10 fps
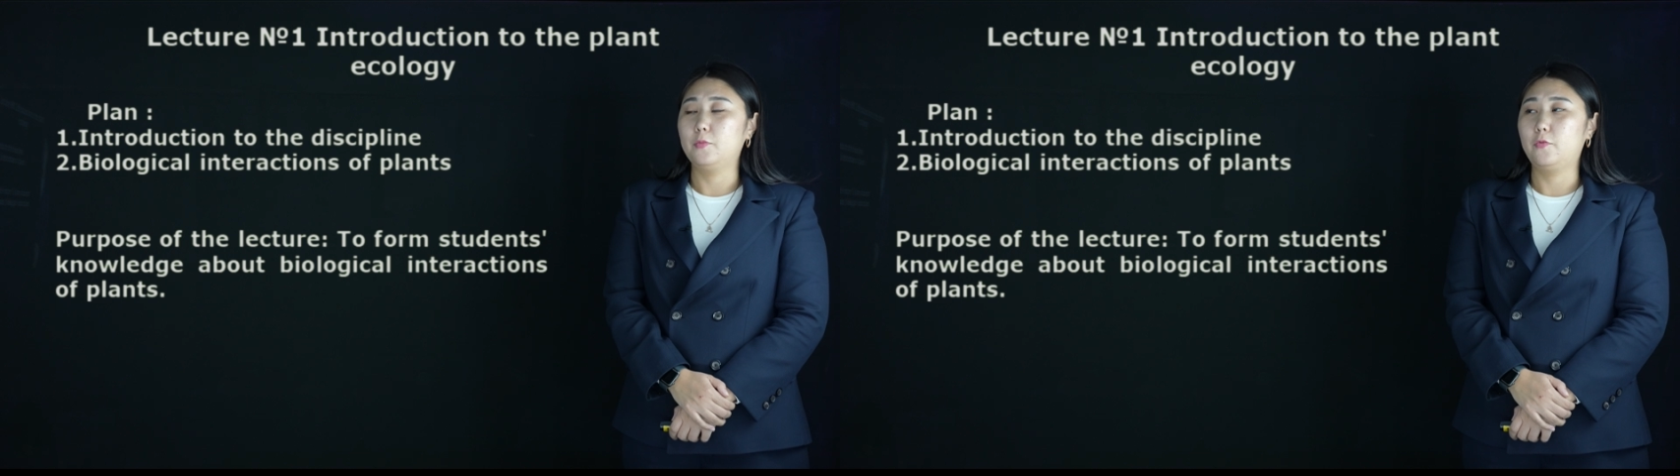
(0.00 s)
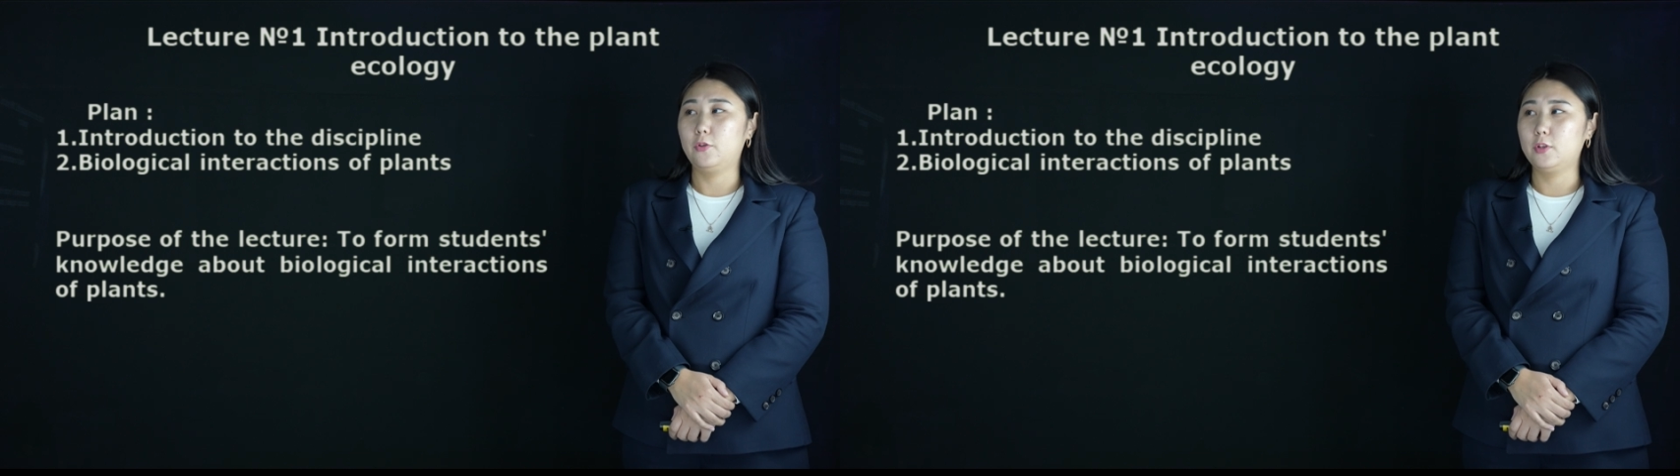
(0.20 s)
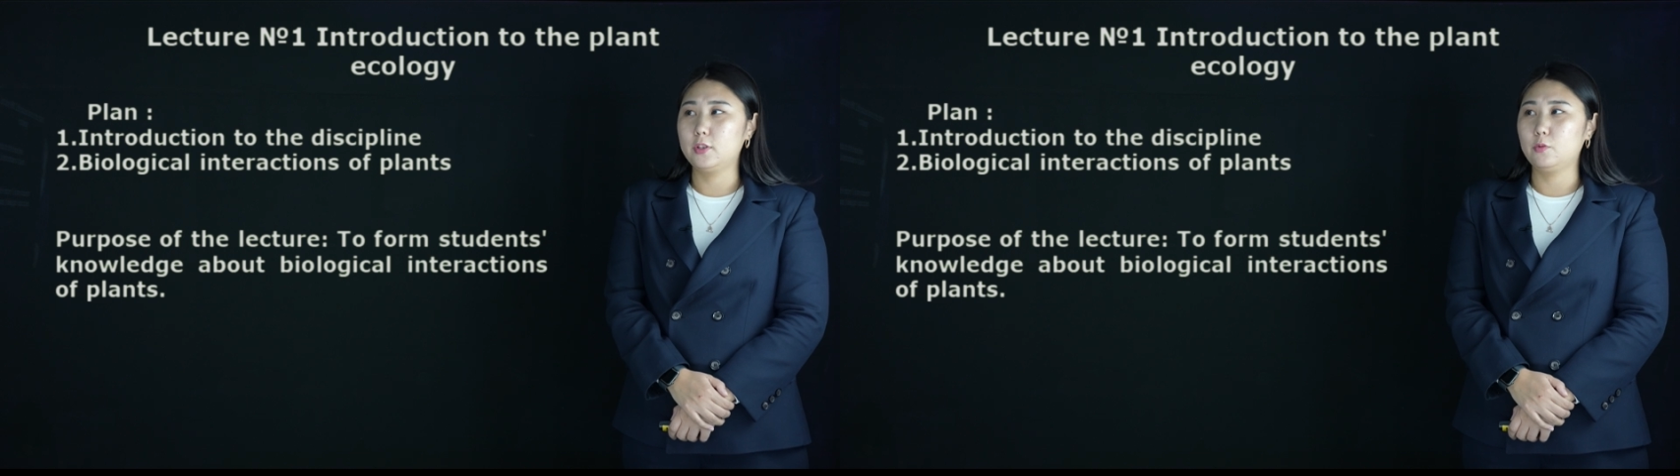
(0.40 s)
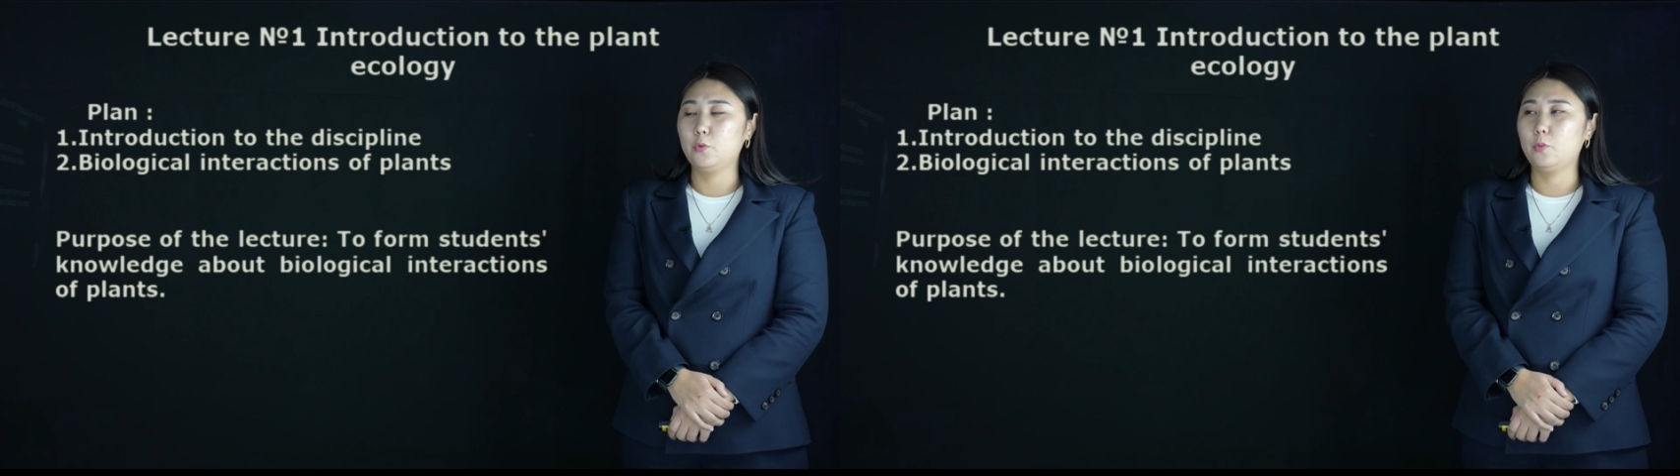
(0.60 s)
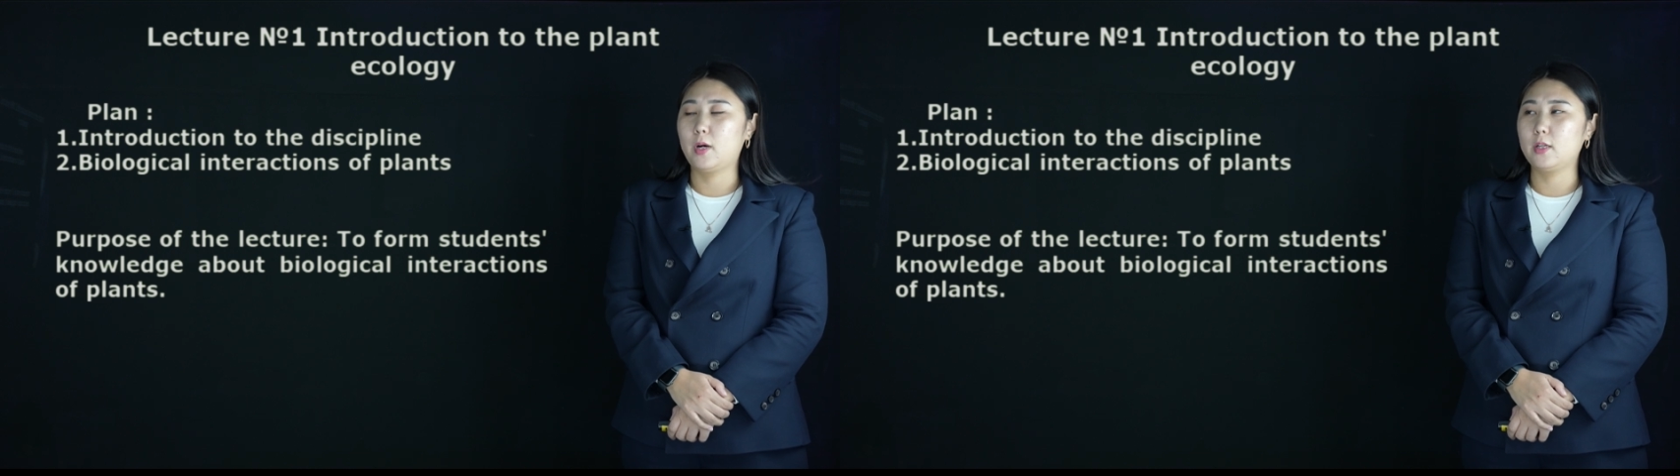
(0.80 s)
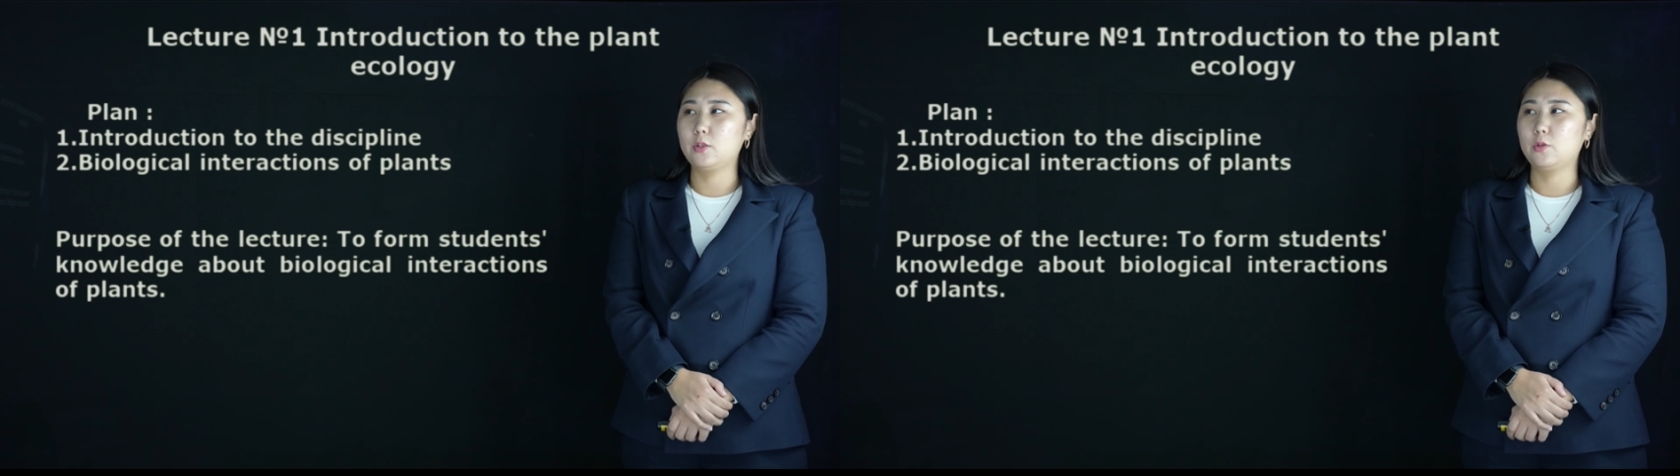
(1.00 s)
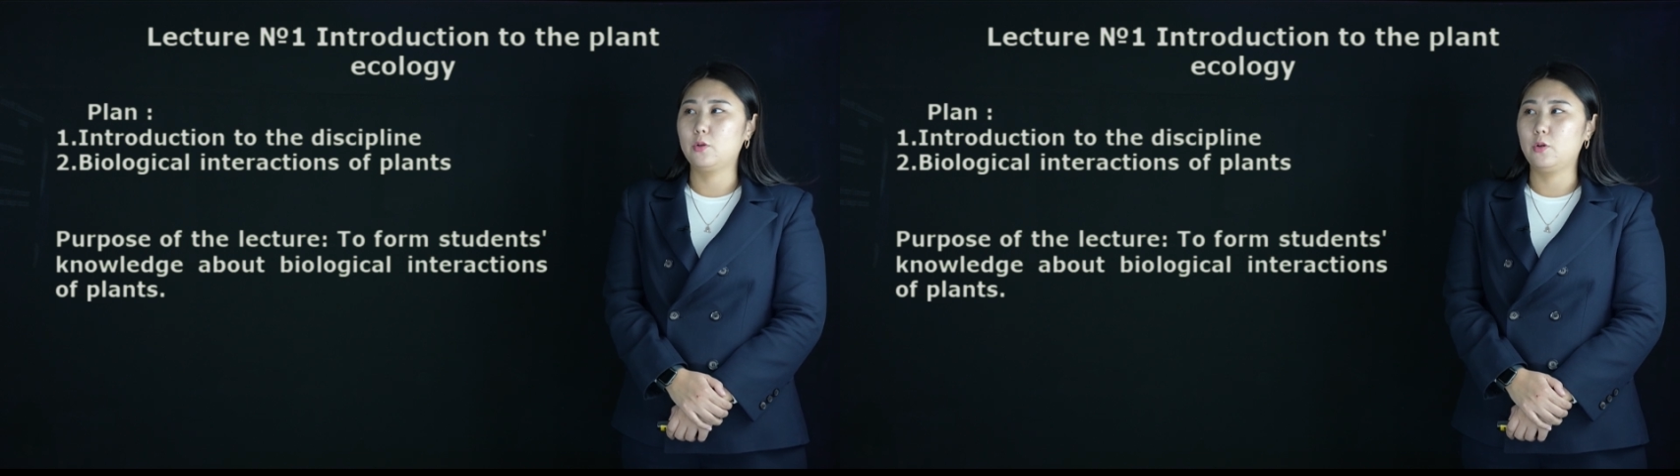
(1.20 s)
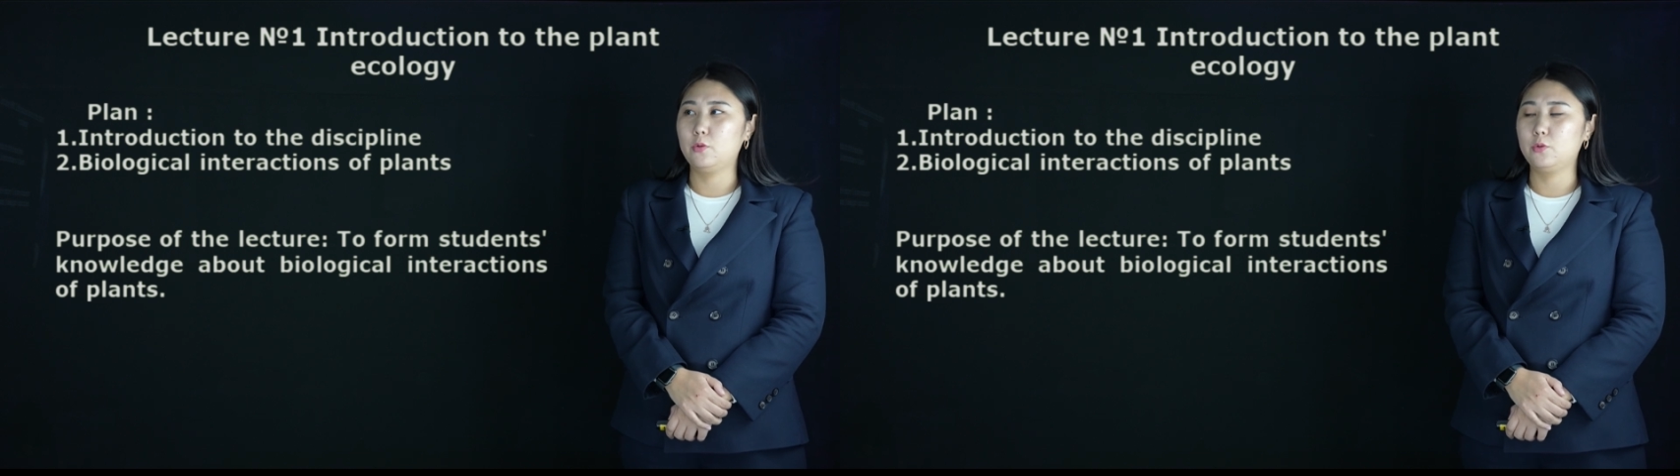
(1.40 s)
First, we must
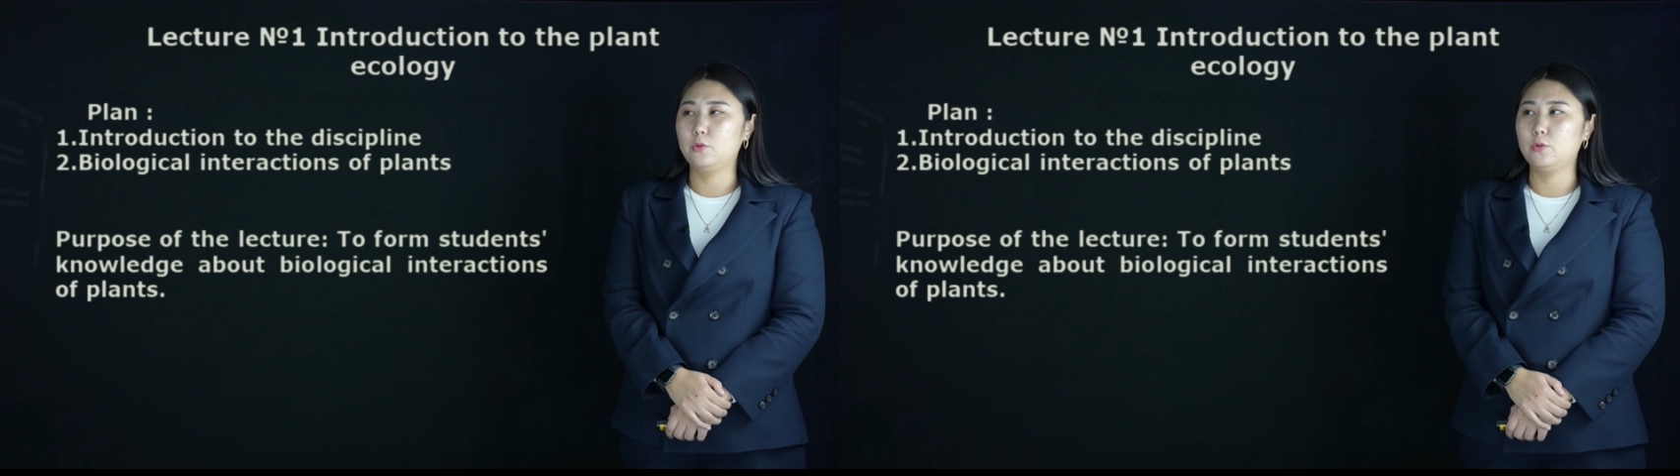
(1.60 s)
go to